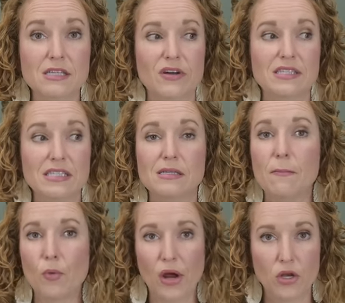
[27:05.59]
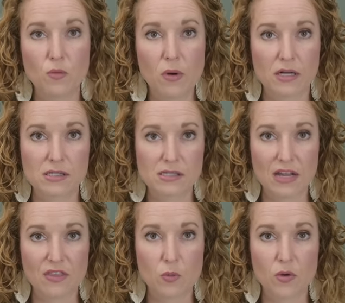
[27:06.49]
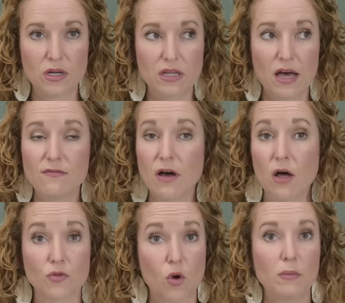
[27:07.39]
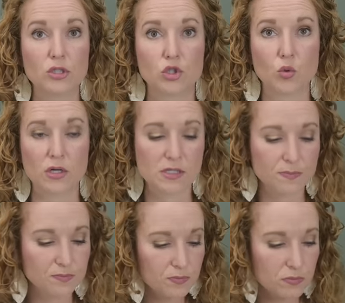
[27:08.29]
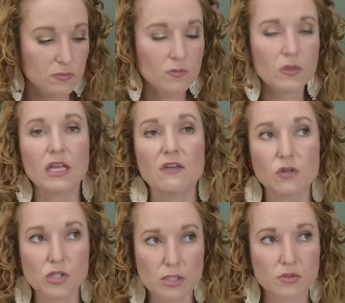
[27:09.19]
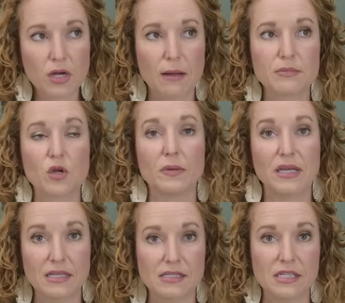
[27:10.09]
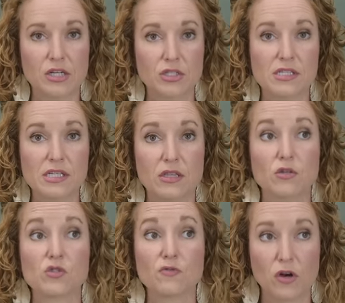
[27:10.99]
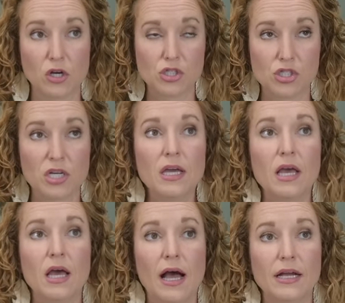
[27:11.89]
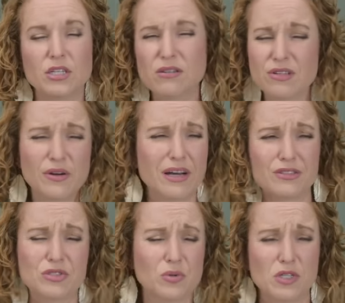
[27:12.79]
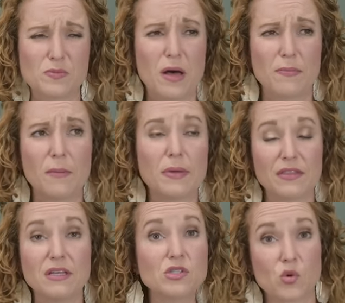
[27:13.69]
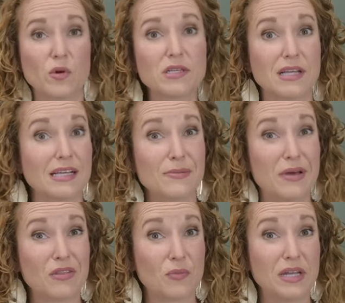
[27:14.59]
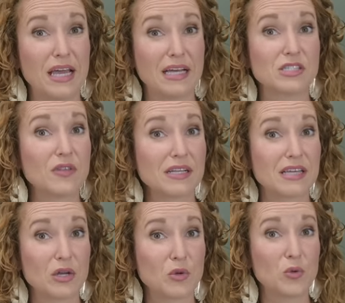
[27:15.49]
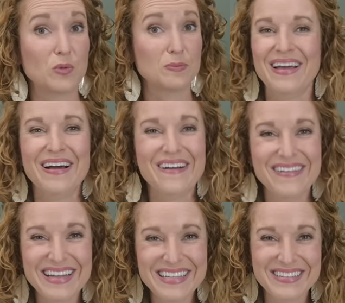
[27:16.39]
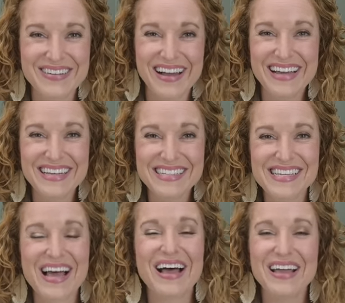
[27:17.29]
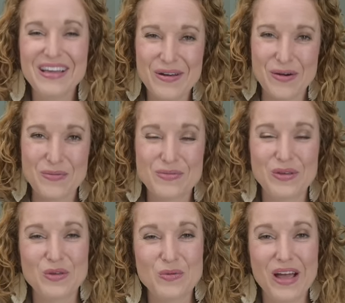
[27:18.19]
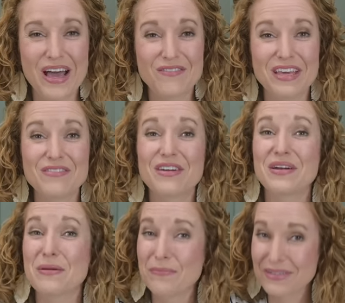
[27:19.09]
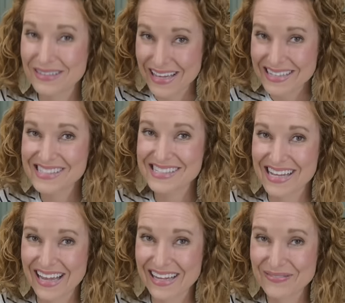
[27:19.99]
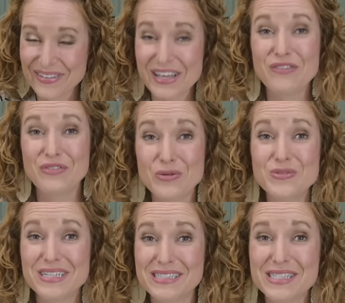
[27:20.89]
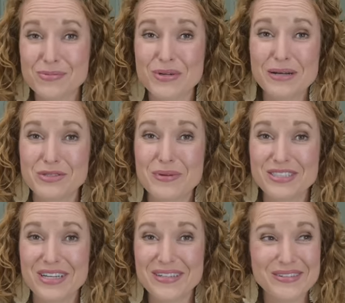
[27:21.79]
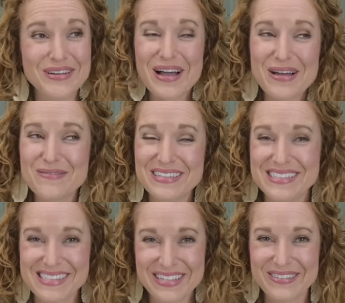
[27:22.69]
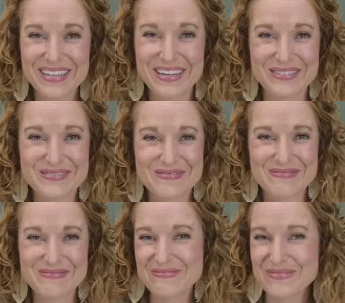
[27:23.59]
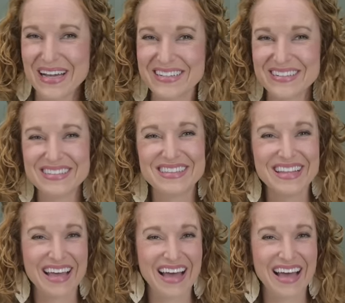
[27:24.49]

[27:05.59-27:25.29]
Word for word: If I see some brand new boxes that I think we're gonna love, I'll throw them in shorts. And if you're subscribed, it'll be easier to see those first. I don't know how shorts pop up, but I think stories last about three days, so that's kind of cool. All right, you guys, I hope that you are having a very blessed day. And if you did subscribe to my channel, I'm gonna see you later. Bye, y'all.